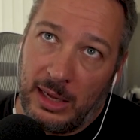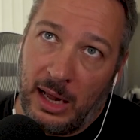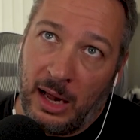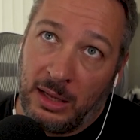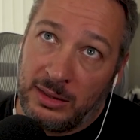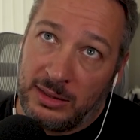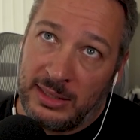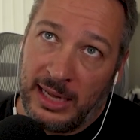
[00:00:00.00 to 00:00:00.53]

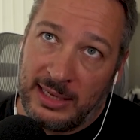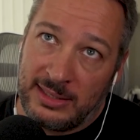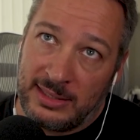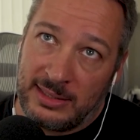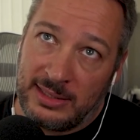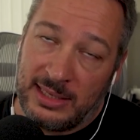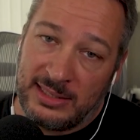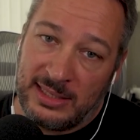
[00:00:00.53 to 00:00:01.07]
alt
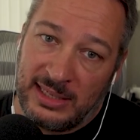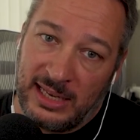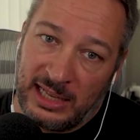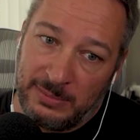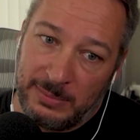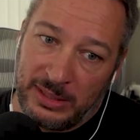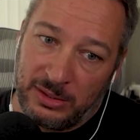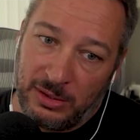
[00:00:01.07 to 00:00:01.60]
text is an
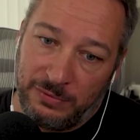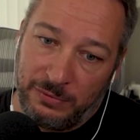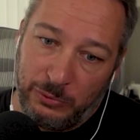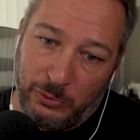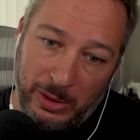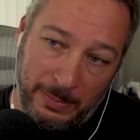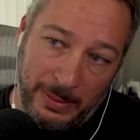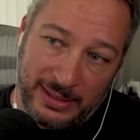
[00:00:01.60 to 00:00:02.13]
element of
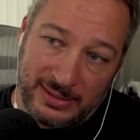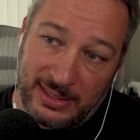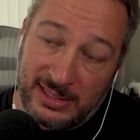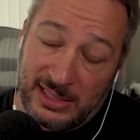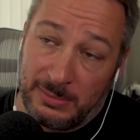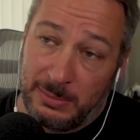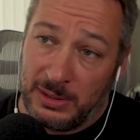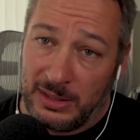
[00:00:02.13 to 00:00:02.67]
web
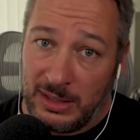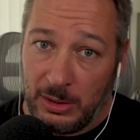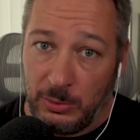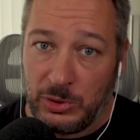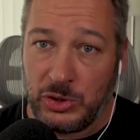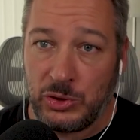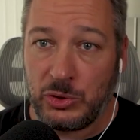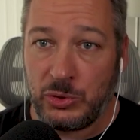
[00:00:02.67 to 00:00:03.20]
accessibility,
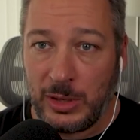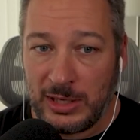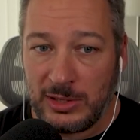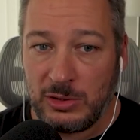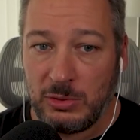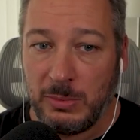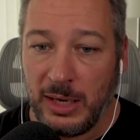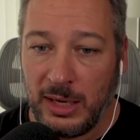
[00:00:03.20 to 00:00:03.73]
which tries
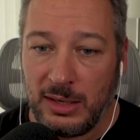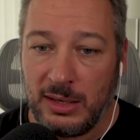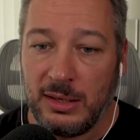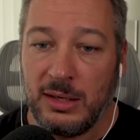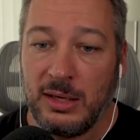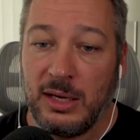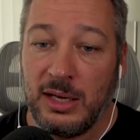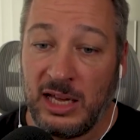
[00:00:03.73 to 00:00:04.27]
to make
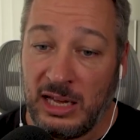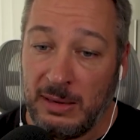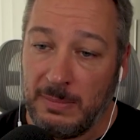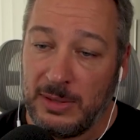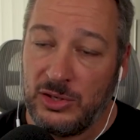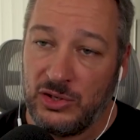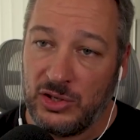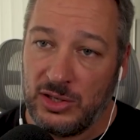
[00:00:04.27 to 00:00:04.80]

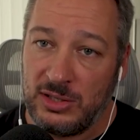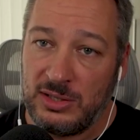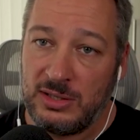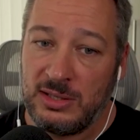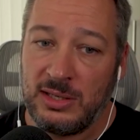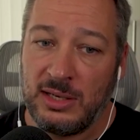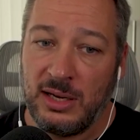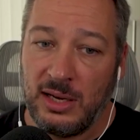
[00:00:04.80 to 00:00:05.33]

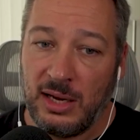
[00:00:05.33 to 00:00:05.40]
images